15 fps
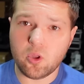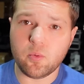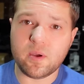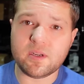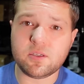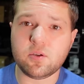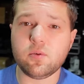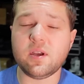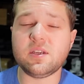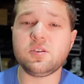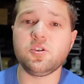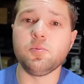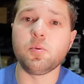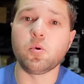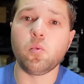the way to a
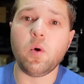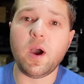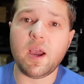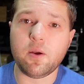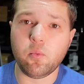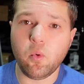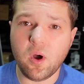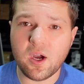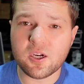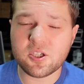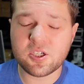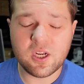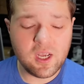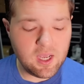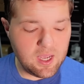super wide
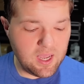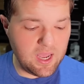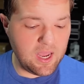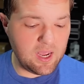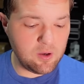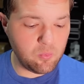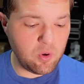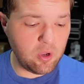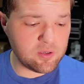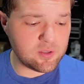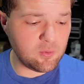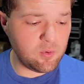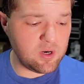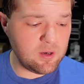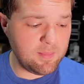wash. And we
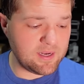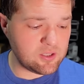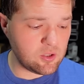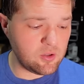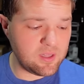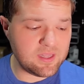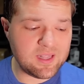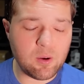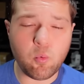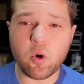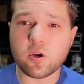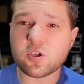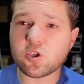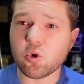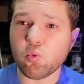also wanted to make sure that they
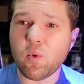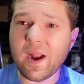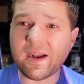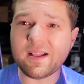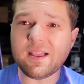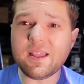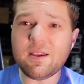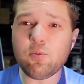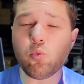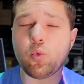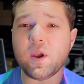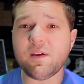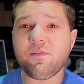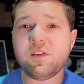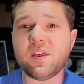work directly
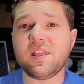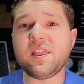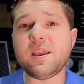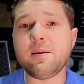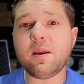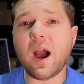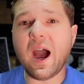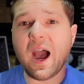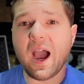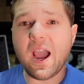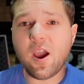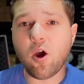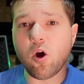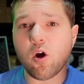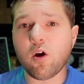with the
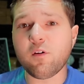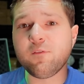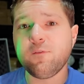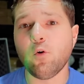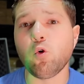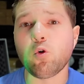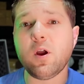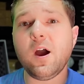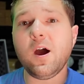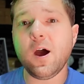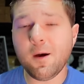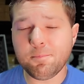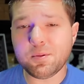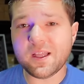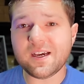IR4
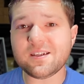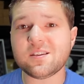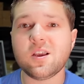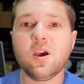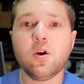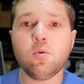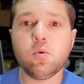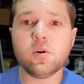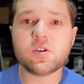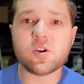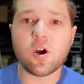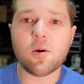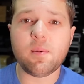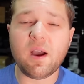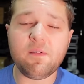uplights, which
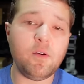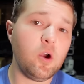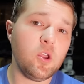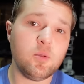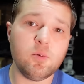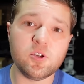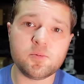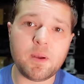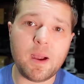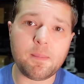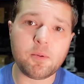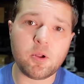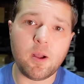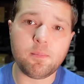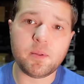are by far the most
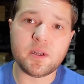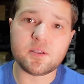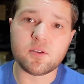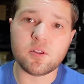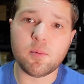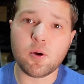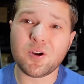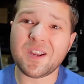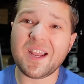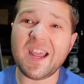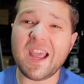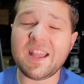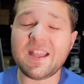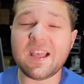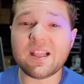popular uplights on the market.
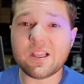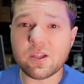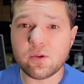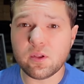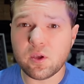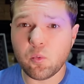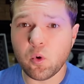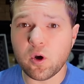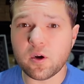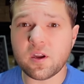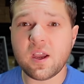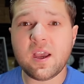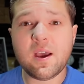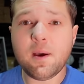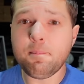And they literally
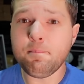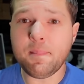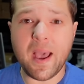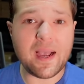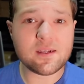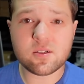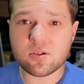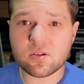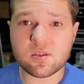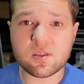work master